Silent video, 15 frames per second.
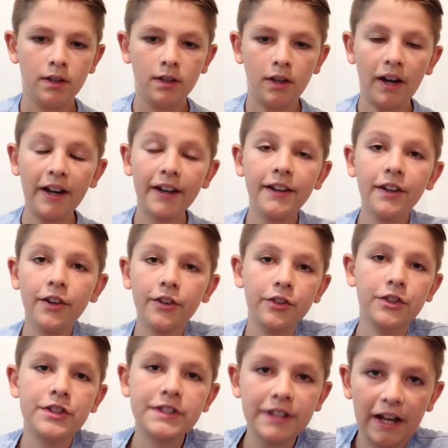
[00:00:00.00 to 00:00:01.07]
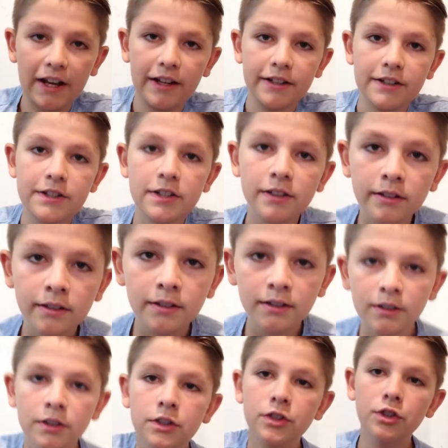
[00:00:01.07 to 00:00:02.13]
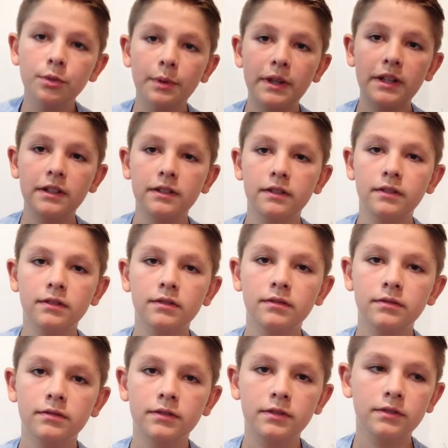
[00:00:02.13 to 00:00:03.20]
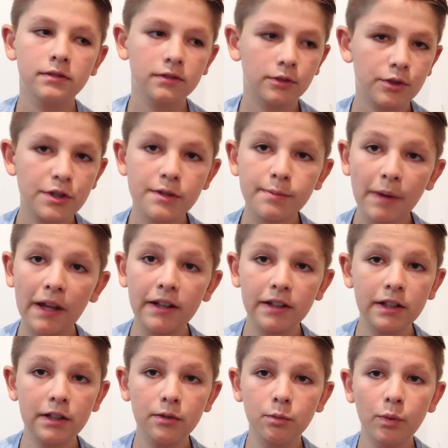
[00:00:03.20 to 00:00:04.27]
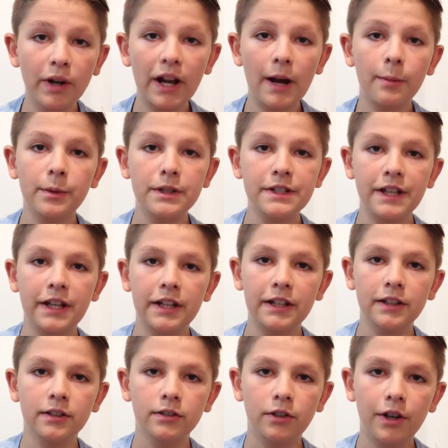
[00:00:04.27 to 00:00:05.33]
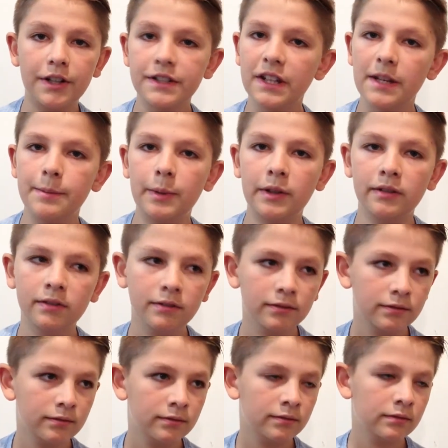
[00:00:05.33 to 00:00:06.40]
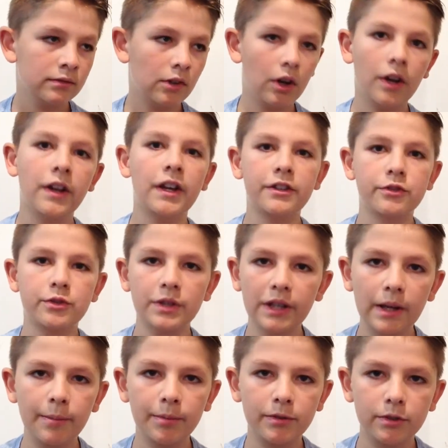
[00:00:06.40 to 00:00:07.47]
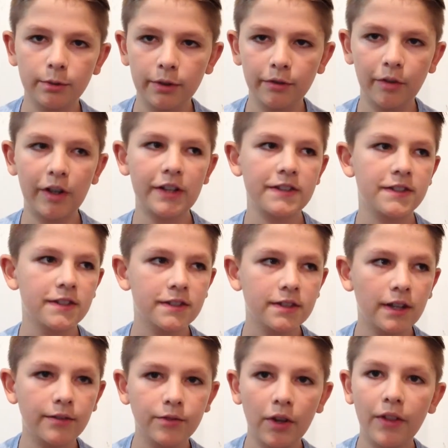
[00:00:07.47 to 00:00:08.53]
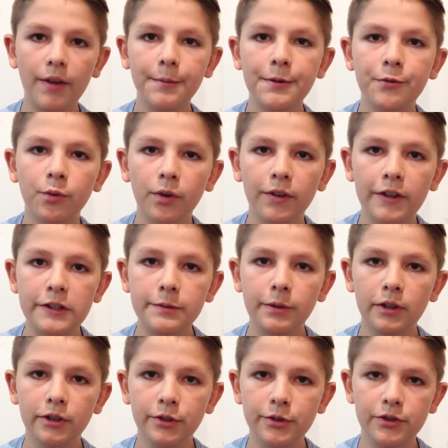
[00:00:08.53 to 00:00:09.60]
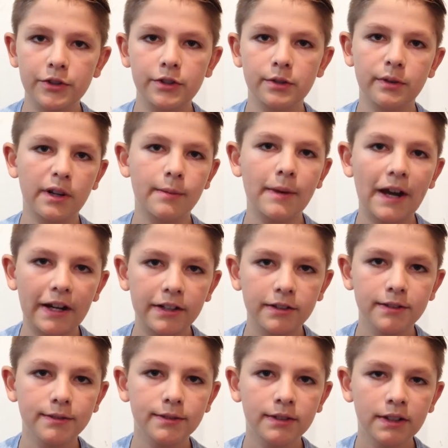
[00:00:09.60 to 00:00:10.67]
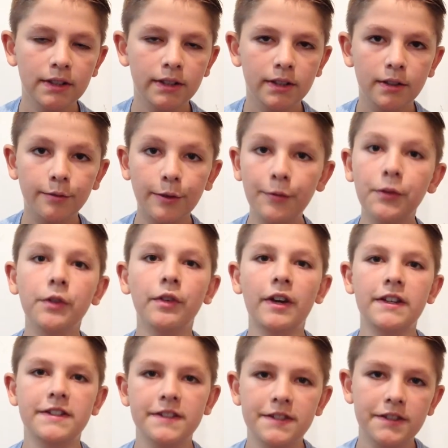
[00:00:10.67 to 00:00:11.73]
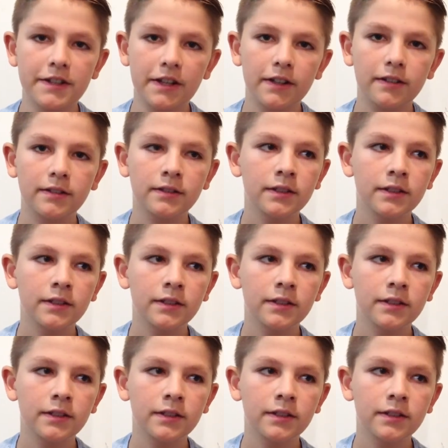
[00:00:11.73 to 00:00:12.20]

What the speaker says: I can understand doing or spending 1 hour a day on typing, on Nitro Type, doing races. I've done that before, and that's what I'll usually do when I'm active. 50 races a day.